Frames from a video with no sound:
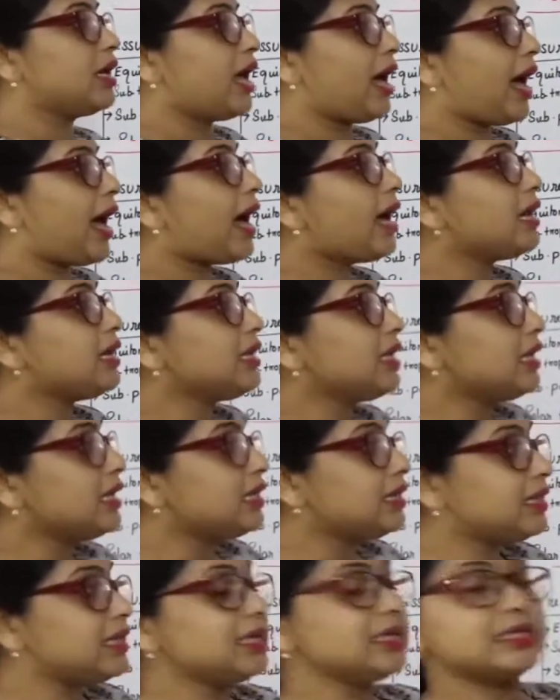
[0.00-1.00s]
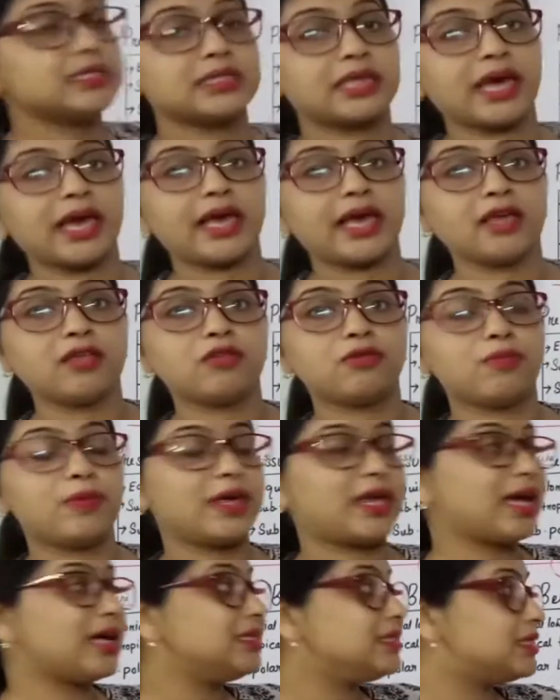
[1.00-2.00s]
And in this case, we
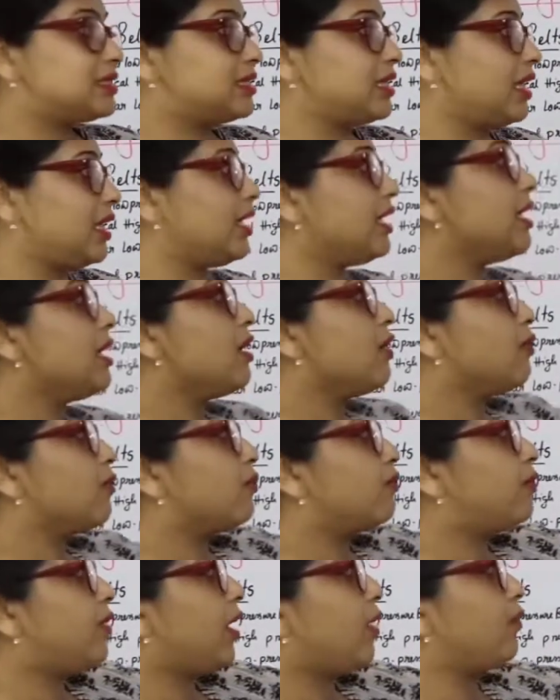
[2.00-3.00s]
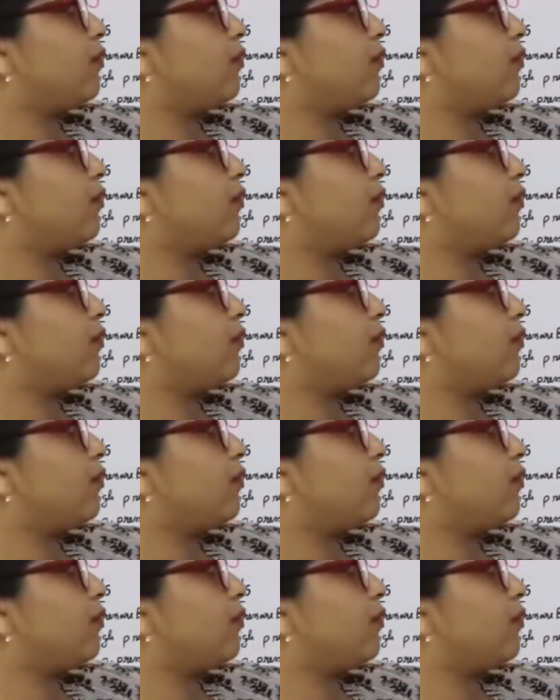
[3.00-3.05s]
can see the